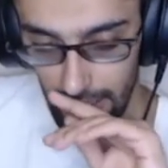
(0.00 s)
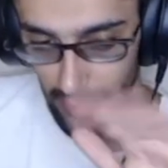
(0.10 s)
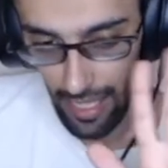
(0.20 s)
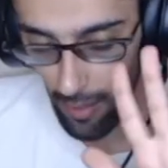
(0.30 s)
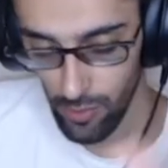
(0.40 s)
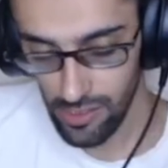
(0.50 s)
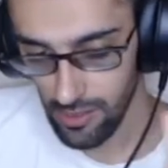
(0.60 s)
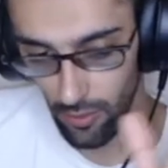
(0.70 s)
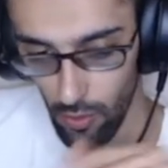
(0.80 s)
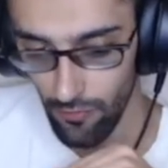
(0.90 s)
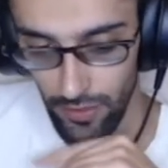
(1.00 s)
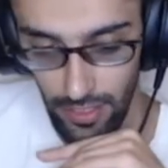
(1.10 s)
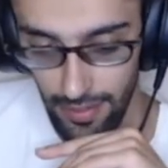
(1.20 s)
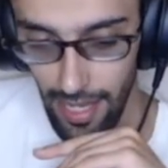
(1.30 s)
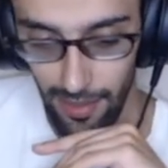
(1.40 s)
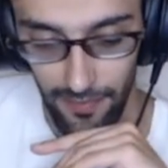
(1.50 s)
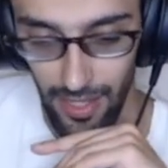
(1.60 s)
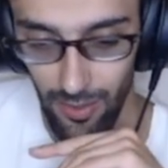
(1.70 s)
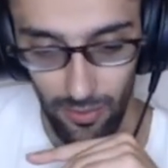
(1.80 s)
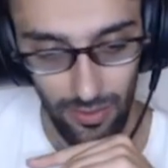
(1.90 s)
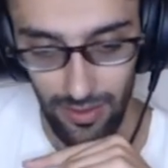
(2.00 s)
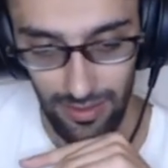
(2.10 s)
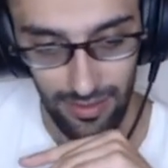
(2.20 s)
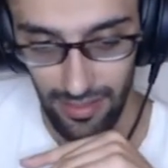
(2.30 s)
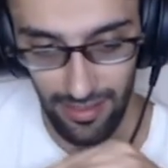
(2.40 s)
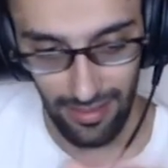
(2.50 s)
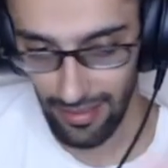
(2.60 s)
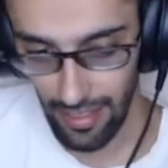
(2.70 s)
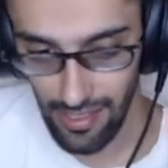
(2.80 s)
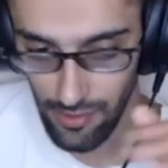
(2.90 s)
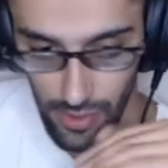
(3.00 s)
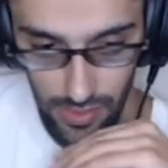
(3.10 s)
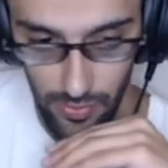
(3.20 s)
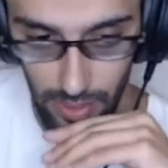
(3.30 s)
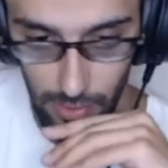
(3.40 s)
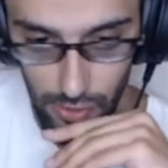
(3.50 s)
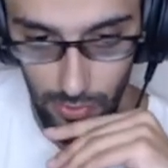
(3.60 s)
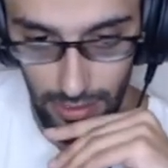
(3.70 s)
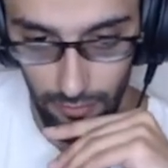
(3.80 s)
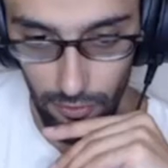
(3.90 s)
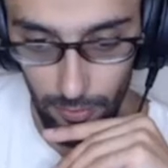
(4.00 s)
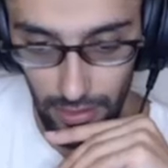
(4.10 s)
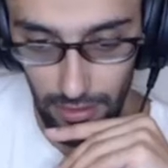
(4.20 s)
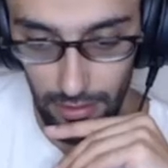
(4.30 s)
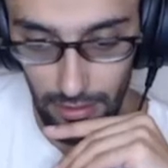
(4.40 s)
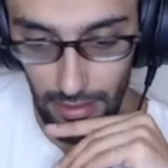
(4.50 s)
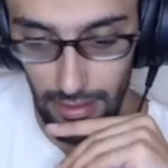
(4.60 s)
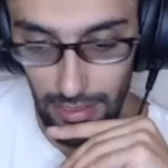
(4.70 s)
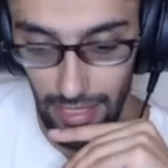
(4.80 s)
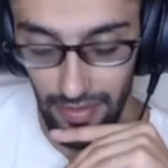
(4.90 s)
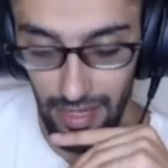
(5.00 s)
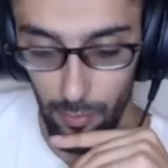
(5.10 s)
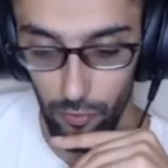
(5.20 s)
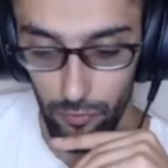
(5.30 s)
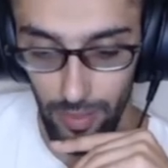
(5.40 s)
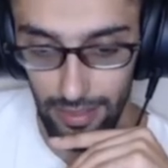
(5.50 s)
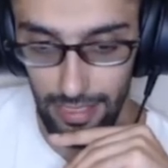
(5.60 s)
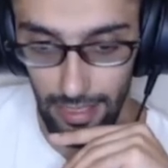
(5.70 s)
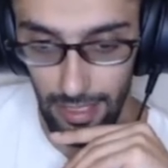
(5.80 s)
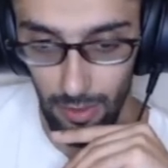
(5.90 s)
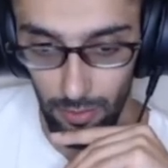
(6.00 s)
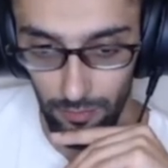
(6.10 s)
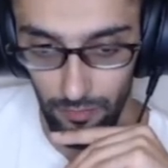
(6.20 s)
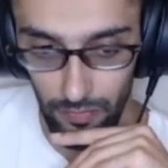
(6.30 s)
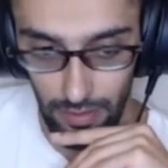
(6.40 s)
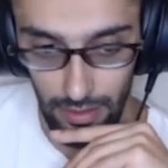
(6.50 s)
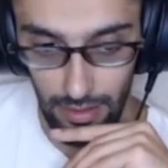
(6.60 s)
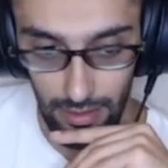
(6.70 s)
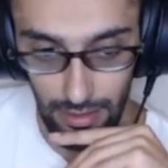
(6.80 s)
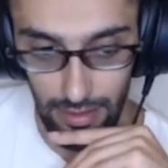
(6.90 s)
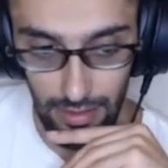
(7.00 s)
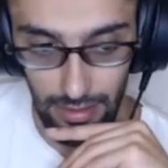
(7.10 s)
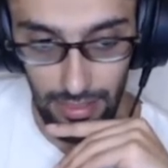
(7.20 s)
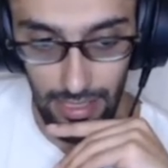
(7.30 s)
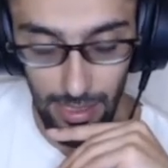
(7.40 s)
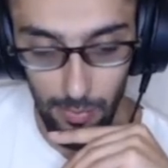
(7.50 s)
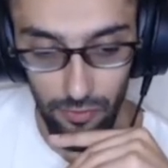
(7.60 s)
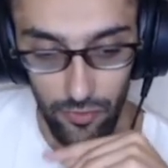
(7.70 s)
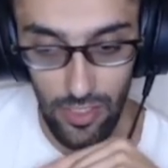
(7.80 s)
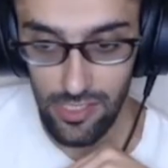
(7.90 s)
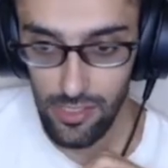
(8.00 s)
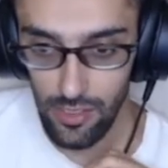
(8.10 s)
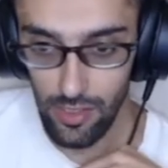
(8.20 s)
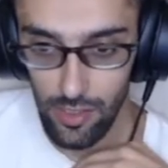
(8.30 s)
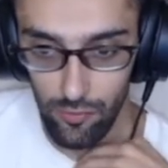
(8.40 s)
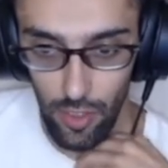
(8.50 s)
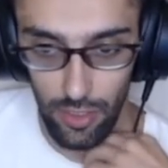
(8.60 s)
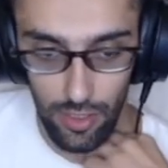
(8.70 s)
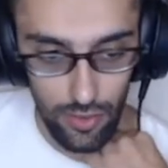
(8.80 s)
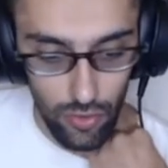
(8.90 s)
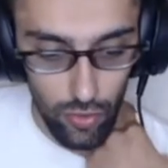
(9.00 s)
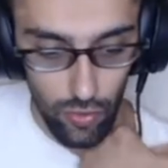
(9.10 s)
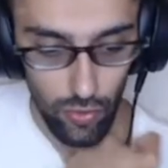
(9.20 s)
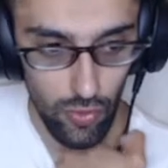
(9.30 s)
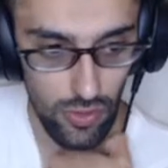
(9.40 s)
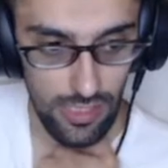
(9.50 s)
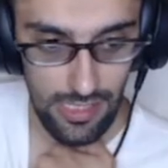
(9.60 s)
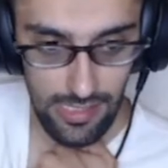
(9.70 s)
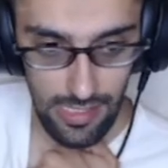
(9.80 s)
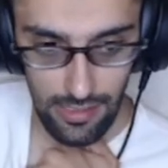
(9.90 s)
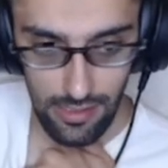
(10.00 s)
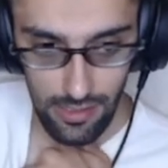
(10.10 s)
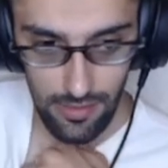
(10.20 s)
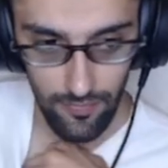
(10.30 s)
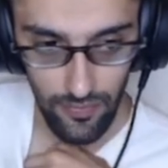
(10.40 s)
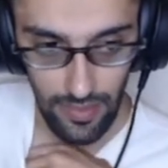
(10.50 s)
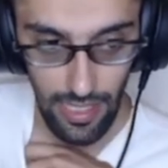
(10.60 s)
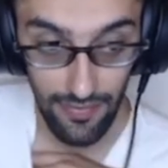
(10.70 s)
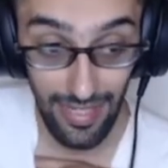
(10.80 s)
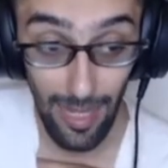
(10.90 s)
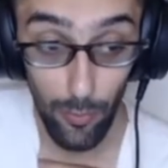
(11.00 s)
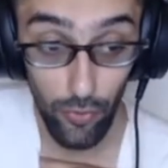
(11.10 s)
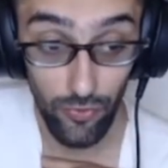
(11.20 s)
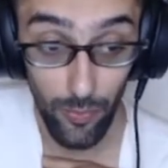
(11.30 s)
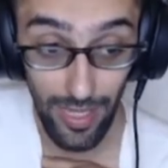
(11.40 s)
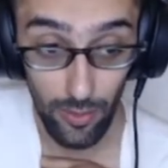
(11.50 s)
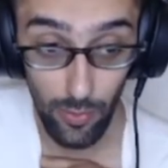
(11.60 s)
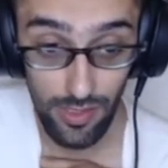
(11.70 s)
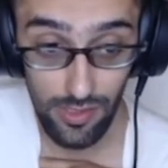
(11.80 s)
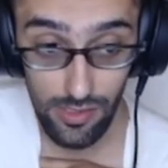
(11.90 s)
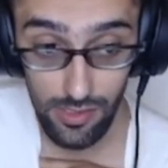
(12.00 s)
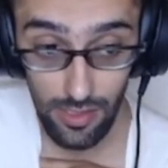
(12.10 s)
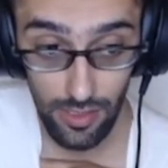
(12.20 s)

I was confident that now it's just pretty much winning for me. And then I moved my king out. He moved his rook to c6. And then I moved backwards.